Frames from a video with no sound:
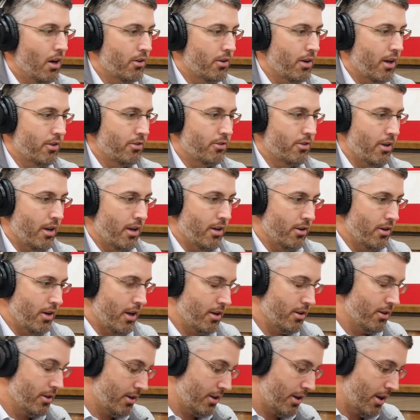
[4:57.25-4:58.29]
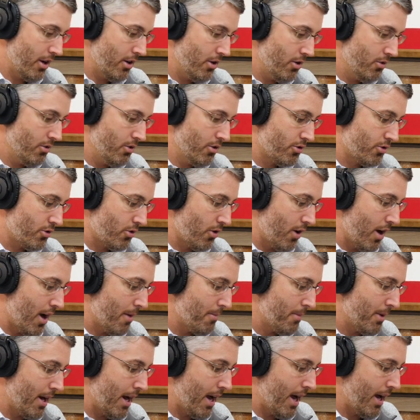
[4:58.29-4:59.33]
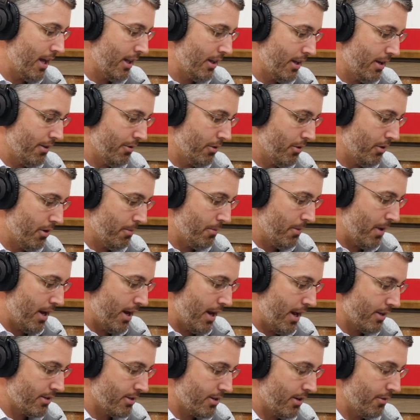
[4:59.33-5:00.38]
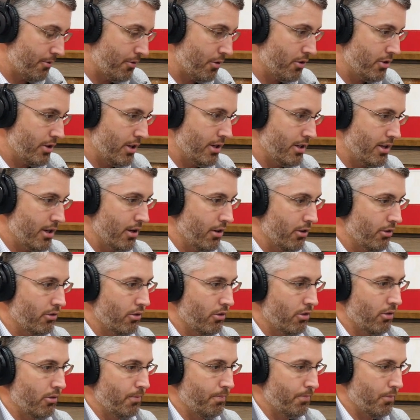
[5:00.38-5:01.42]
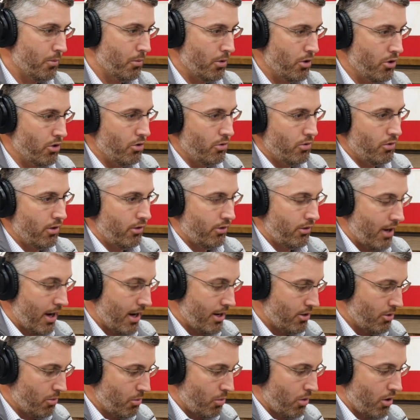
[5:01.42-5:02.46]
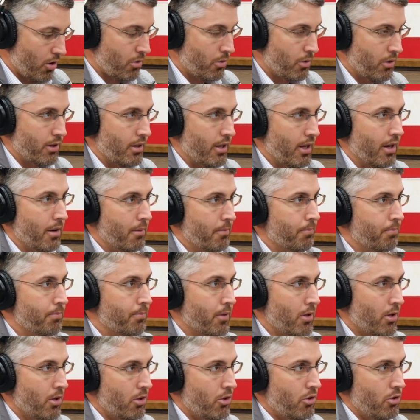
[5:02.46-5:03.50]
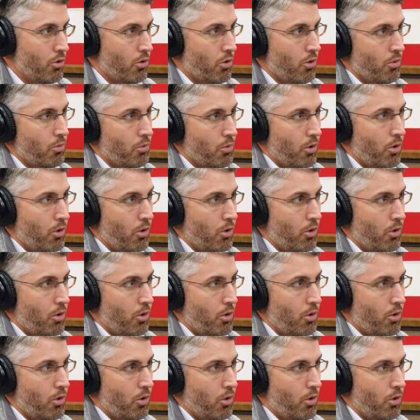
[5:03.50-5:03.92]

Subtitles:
Okay, so and can you describe at a high level? I'm not asking for details. When you decide to work with them, your